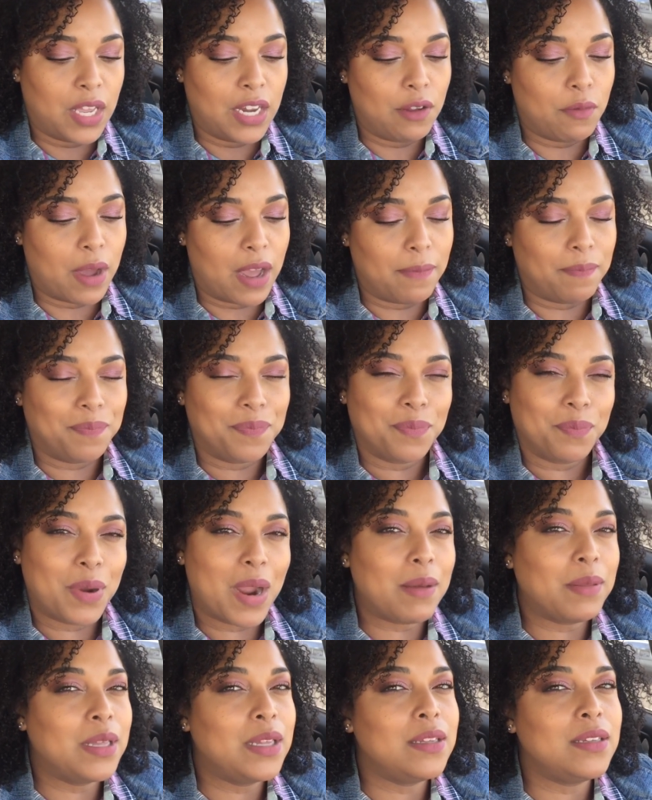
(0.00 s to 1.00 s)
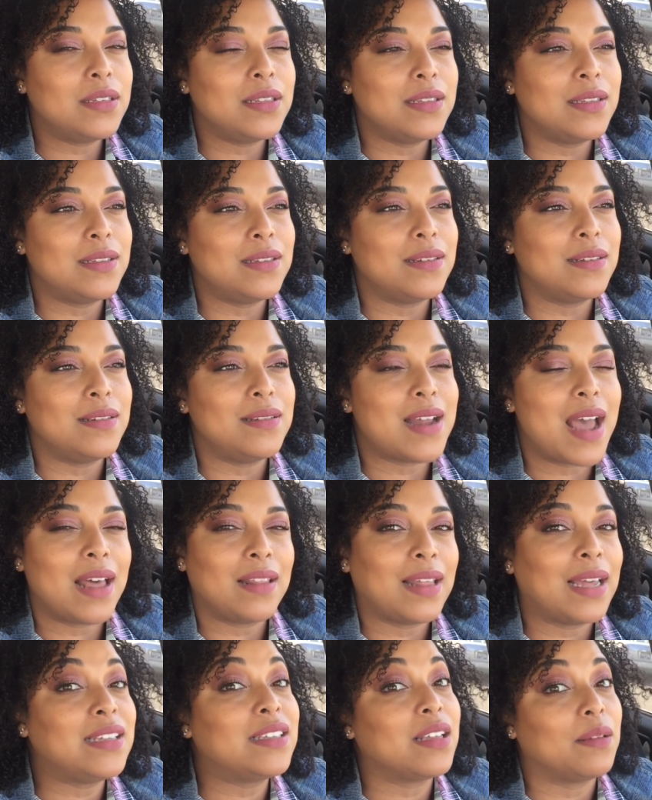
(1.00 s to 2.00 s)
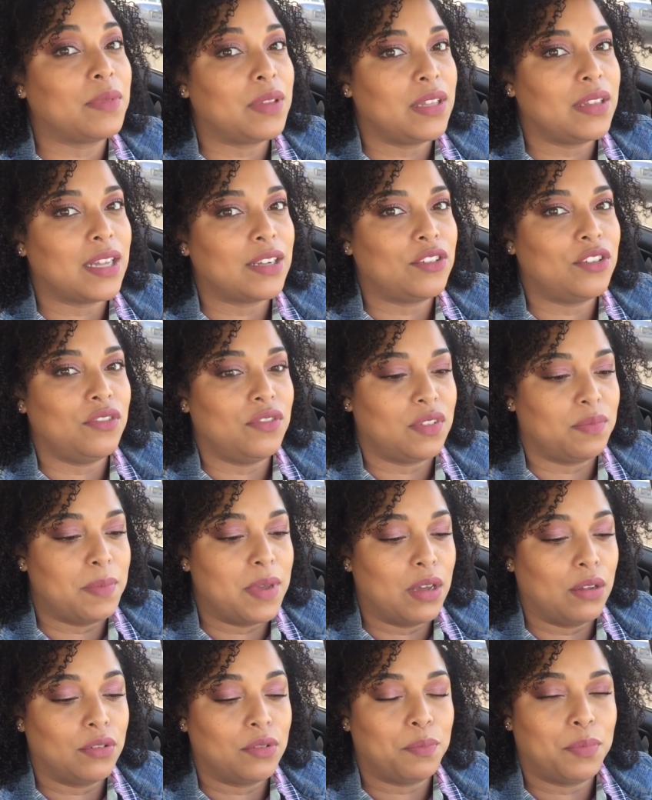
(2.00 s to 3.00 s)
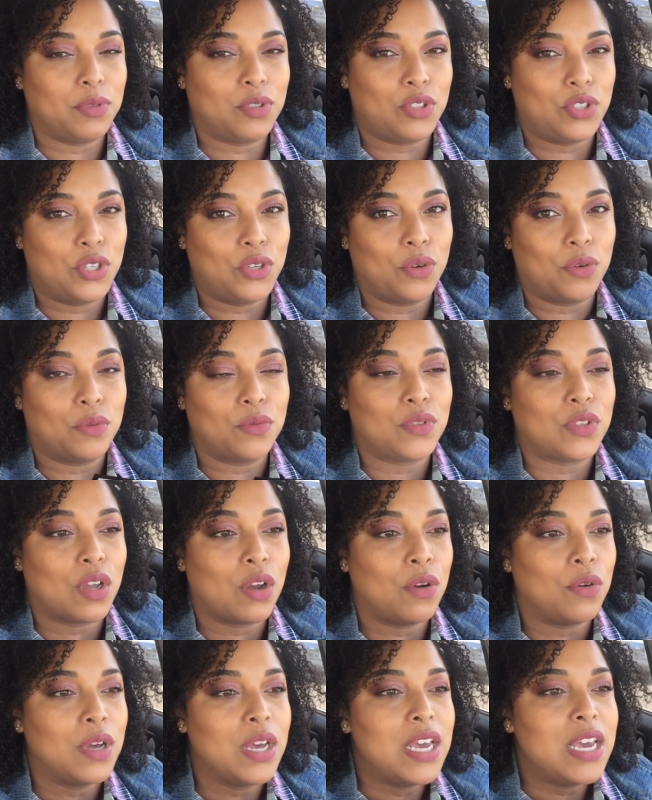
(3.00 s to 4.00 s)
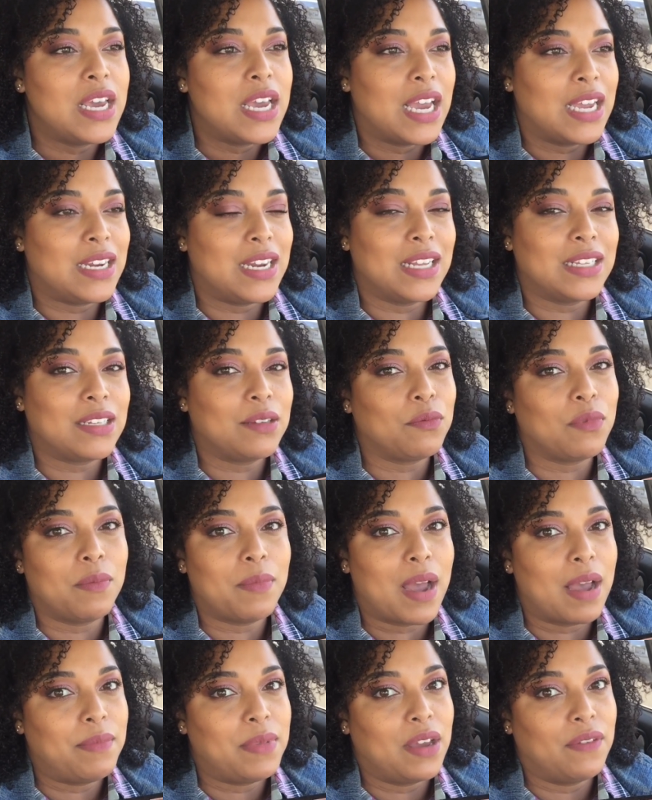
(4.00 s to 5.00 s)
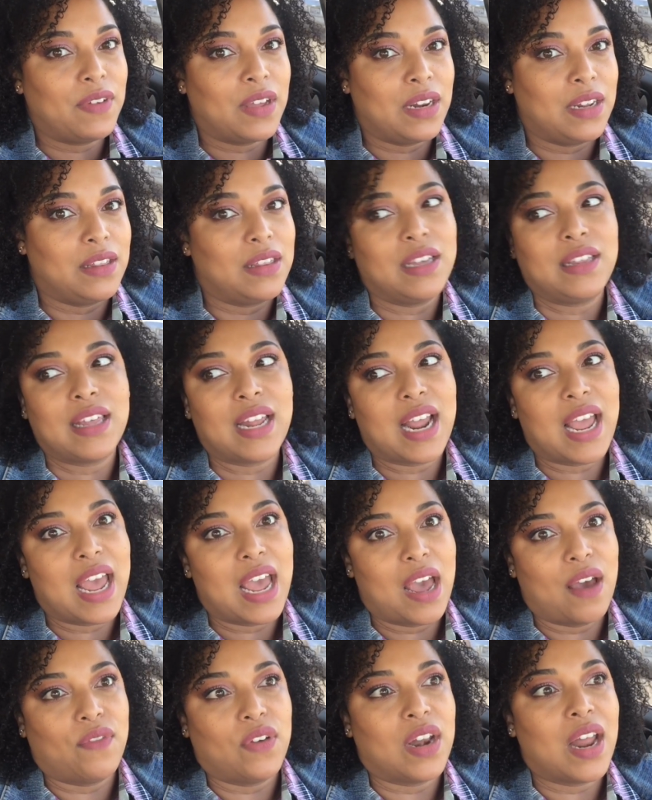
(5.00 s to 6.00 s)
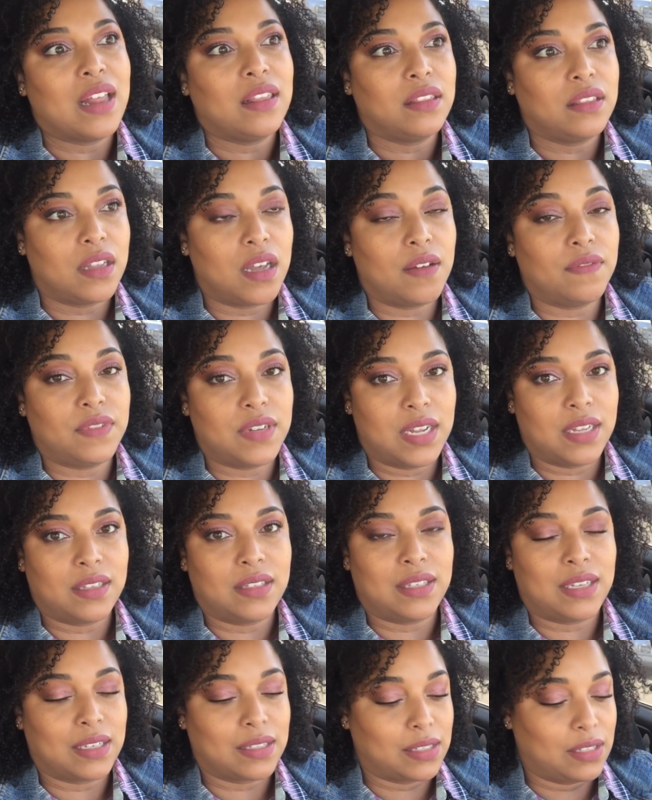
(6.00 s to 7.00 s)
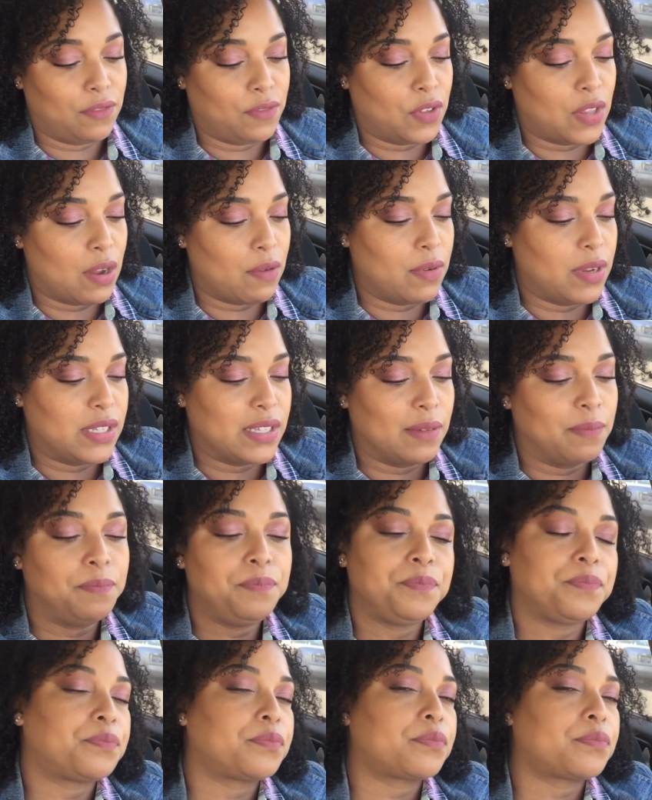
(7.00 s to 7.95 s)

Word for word: Anyway, probably not like something that you smelled too, so it doesn't remind me of anything that I have, and I loved it. Sexy for that reason.